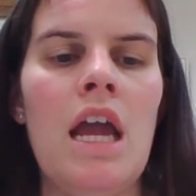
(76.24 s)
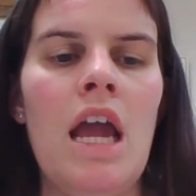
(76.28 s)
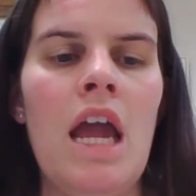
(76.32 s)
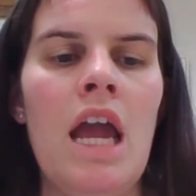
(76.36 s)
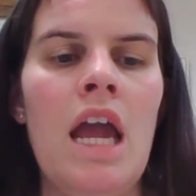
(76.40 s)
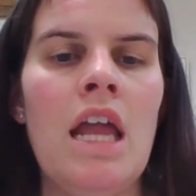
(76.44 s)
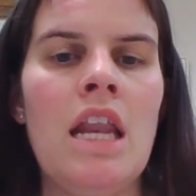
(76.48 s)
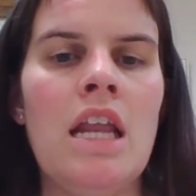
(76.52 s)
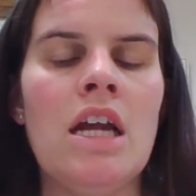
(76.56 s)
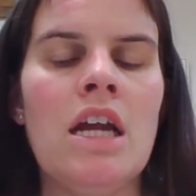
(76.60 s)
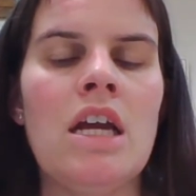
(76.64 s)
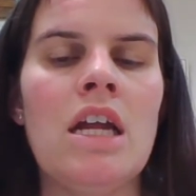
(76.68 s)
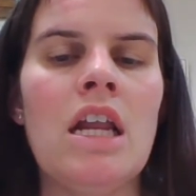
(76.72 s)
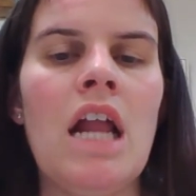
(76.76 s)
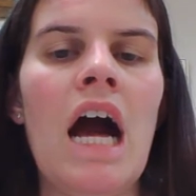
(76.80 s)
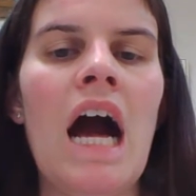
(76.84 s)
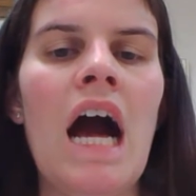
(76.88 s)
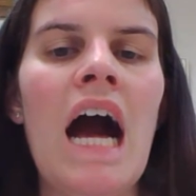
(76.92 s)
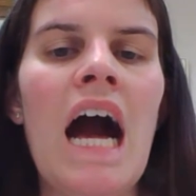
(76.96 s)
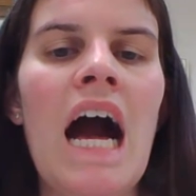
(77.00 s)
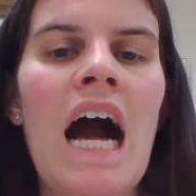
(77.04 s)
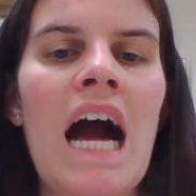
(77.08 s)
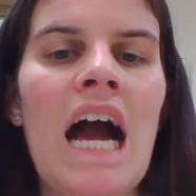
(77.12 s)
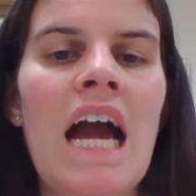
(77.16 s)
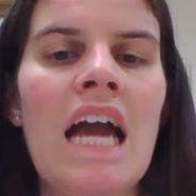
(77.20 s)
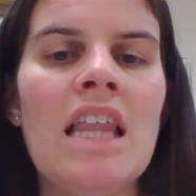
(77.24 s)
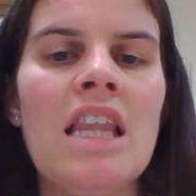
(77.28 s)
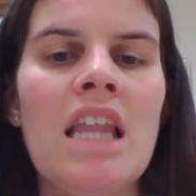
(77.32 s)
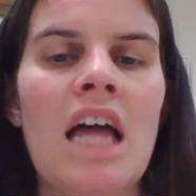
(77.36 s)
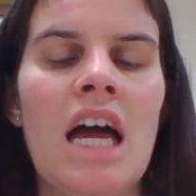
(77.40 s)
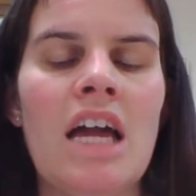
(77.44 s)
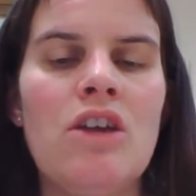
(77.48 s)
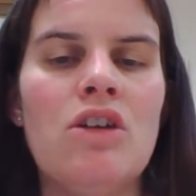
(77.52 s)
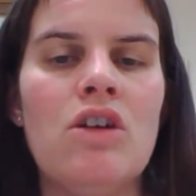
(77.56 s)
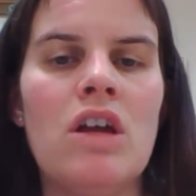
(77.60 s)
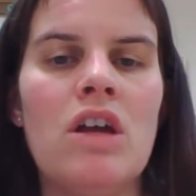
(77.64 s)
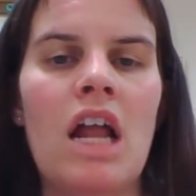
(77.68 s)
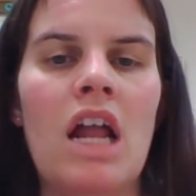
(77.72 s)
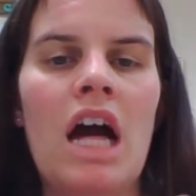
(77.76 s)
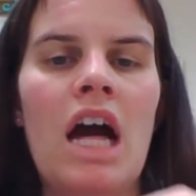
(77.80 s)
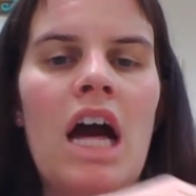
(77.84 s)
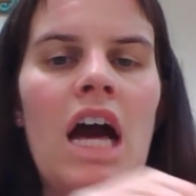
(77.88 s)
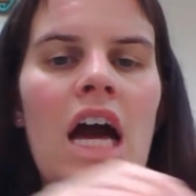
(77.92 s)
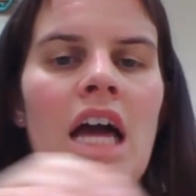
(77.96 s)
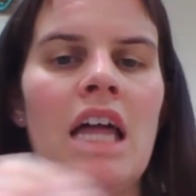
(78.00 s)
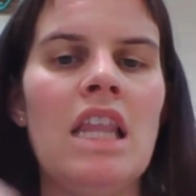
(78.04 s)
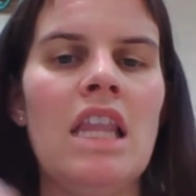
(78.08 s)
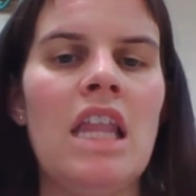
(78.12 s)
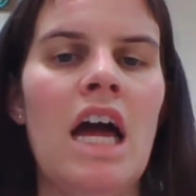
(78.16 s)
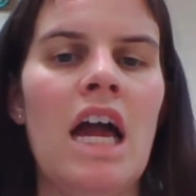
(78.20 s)
and you could
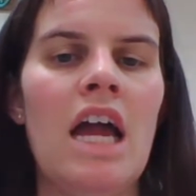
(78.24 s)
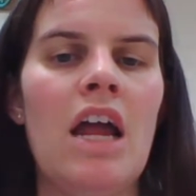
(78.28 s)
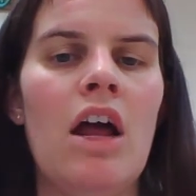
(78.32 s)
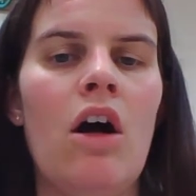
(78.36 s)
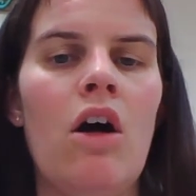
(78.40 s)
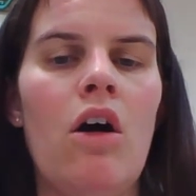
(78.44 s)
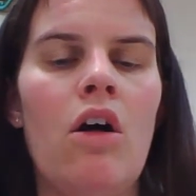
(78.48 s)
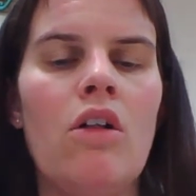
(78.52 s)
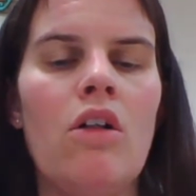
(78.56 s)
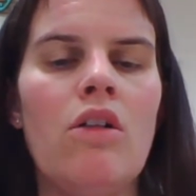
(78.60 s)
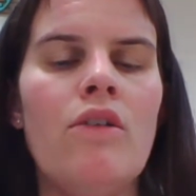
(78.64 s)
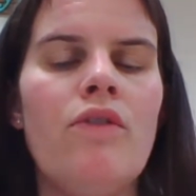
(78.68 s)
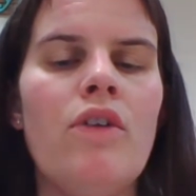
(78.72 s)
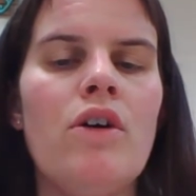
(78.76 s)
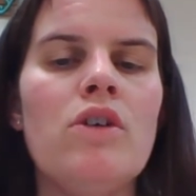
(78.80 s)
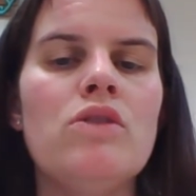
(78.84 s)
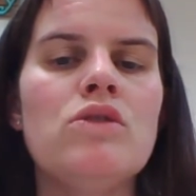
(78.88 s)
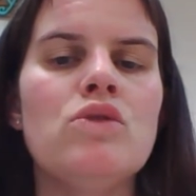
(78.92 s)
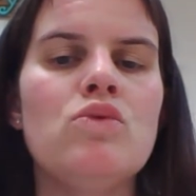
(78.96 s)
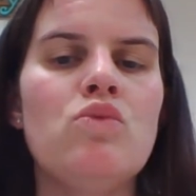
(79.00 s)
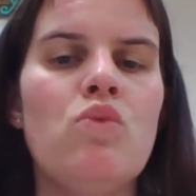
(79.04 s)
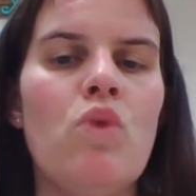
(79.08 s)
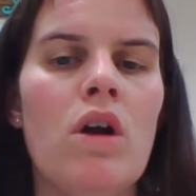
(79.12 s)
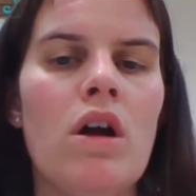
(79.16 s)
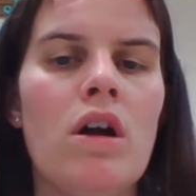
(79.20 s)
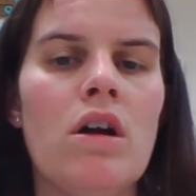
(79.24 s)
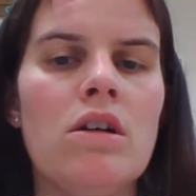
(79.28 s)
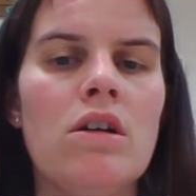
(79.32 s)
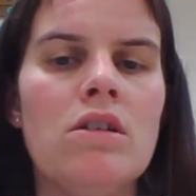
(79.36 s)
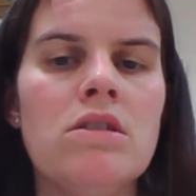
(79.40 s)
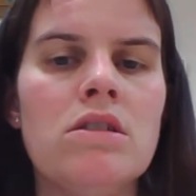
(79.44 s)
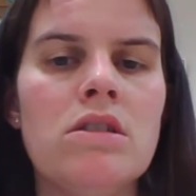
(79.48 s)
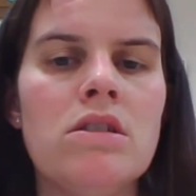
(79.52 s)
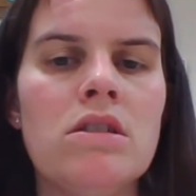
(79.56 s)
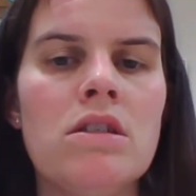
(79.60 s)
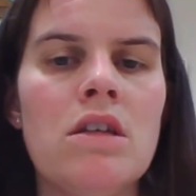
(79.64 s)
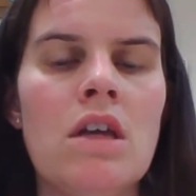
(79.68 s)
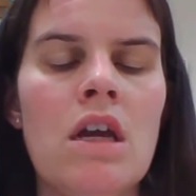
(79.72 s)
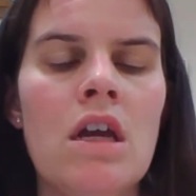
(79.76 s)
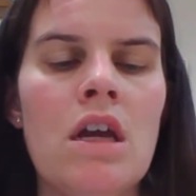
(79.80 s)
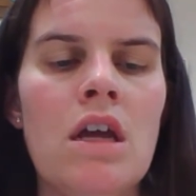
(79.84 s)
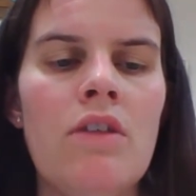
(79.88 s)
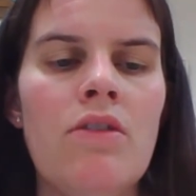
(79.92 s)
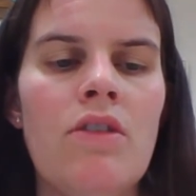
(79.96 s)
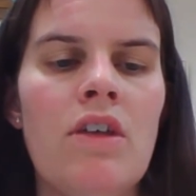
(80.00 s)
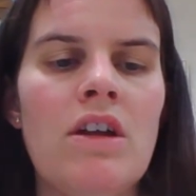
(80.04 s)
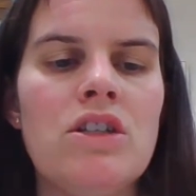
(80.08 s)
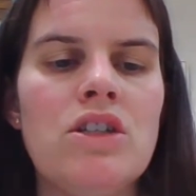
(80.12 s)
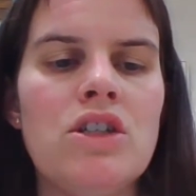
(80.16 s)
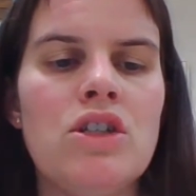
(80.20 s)
highlight all of those words
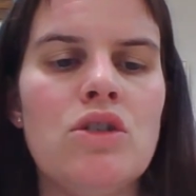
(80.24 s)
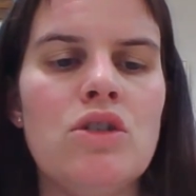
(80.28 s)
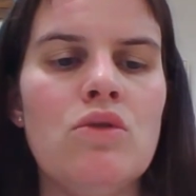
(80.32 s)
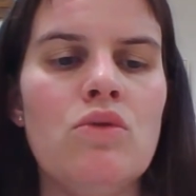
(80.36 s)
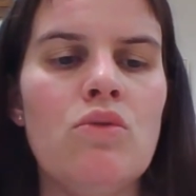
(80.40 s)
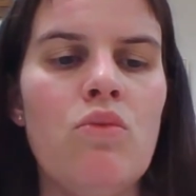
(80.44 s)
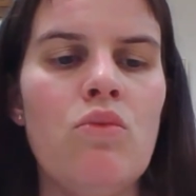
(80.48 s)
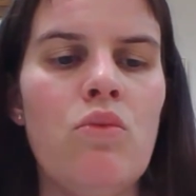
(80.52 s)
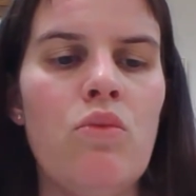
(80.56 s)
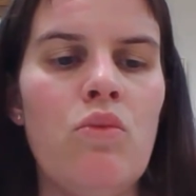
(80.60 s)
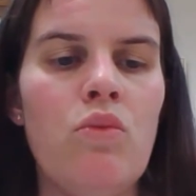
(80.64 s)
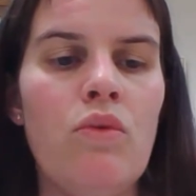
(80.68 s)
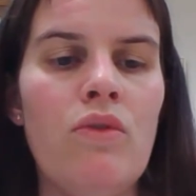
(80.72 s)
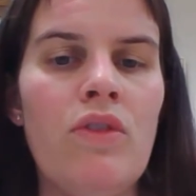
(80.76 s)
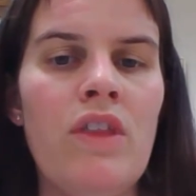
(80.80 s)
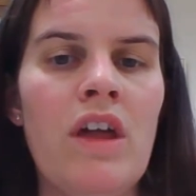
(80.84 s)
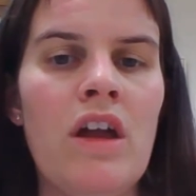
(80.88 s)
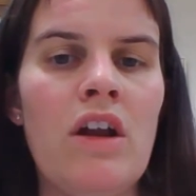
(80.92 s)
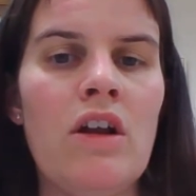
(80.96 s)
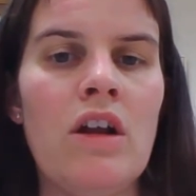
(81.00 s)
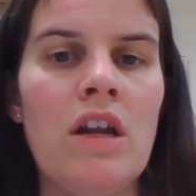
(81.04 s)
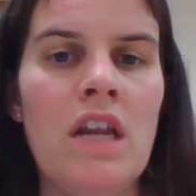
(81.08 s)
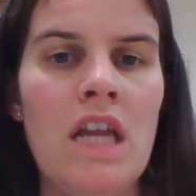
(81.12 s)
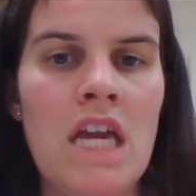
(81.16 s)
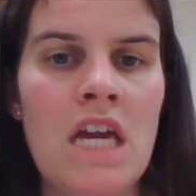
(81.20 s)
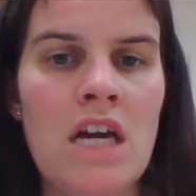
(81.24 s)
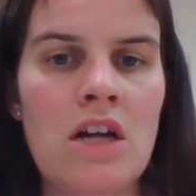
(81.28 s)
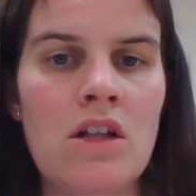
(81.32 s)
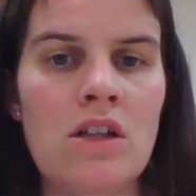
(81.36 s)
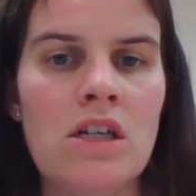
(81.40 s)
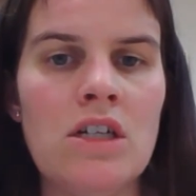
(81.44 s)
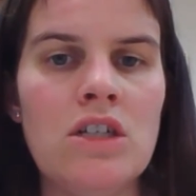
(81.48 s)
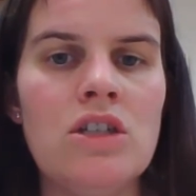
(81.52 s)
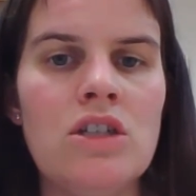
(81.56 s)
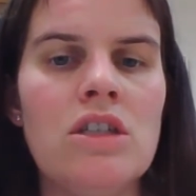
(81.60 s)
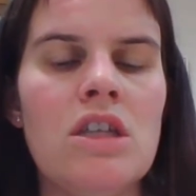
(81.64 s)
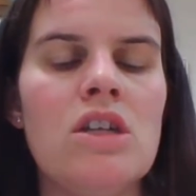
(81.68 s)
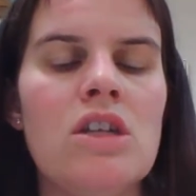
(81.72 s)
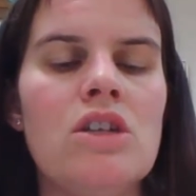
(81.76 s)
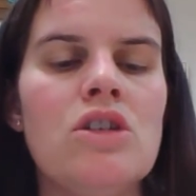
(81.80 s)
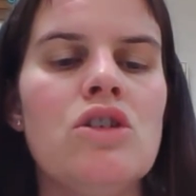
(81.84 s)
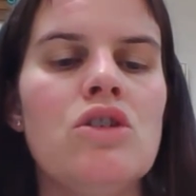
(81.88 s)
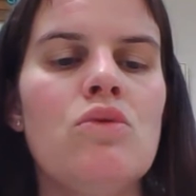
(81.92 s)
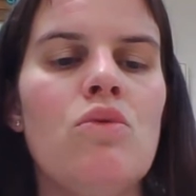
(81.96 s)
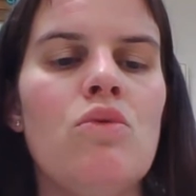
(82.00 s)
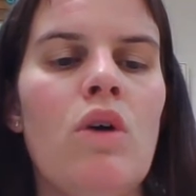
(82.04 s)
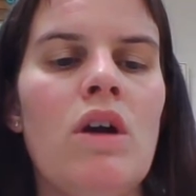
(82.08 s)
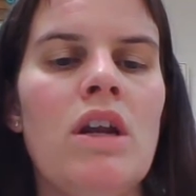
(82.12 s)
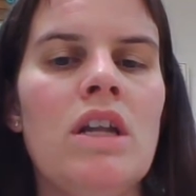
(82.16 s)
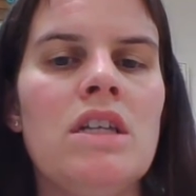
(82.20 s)
that are in English that
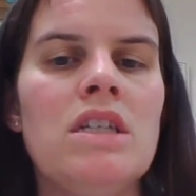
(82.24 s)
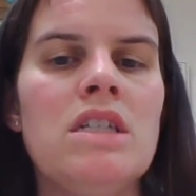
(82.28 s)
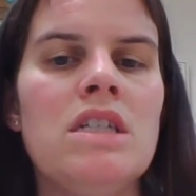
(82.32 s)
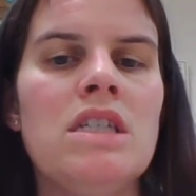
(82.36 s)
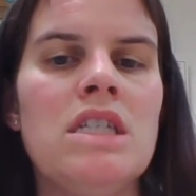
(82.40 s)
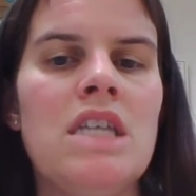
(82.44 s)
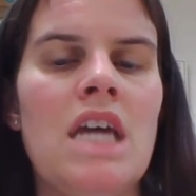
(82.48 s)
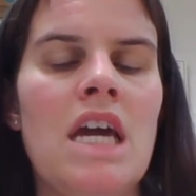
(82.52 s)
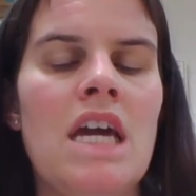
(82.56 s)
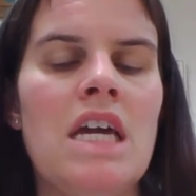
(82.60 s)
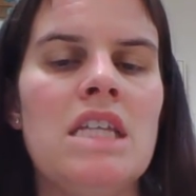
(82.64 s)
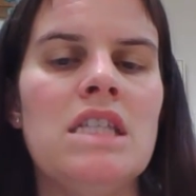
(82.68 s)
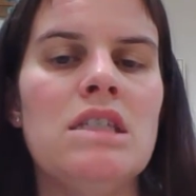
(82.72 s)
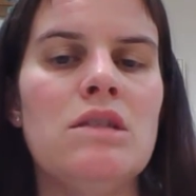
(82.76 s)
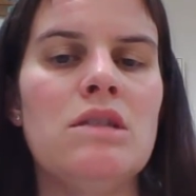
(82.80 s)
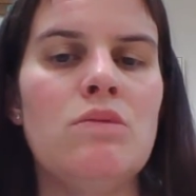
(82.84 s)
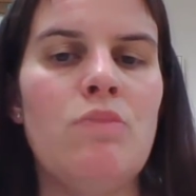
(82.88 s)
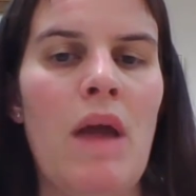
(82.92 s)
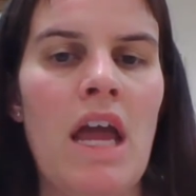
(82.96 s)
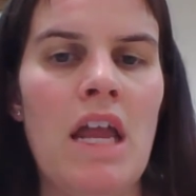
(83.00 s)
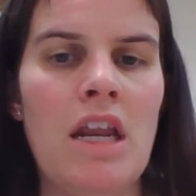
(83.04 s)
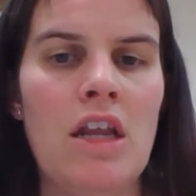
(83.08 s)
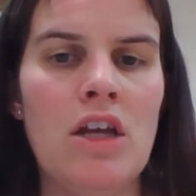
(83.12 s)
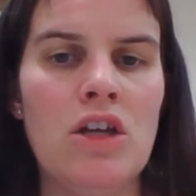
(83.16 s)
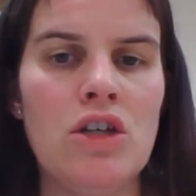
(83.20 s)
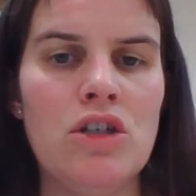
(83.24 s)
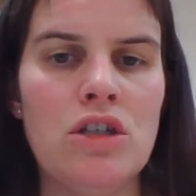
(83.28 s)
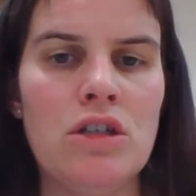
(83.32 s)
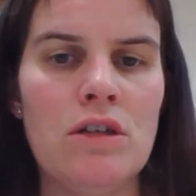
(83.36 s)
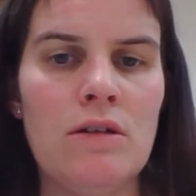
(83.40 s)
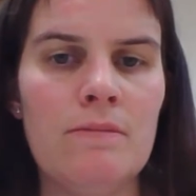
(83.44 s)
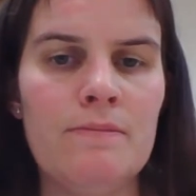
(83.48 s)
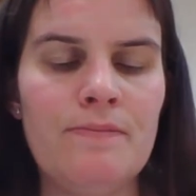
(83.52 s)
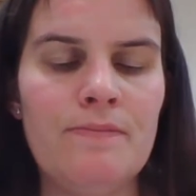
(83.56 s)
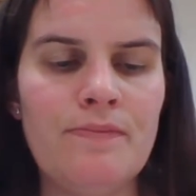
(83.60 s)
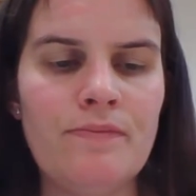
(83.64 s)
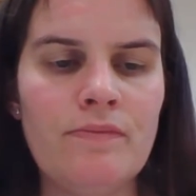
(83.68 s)
you want it to say in Spanish.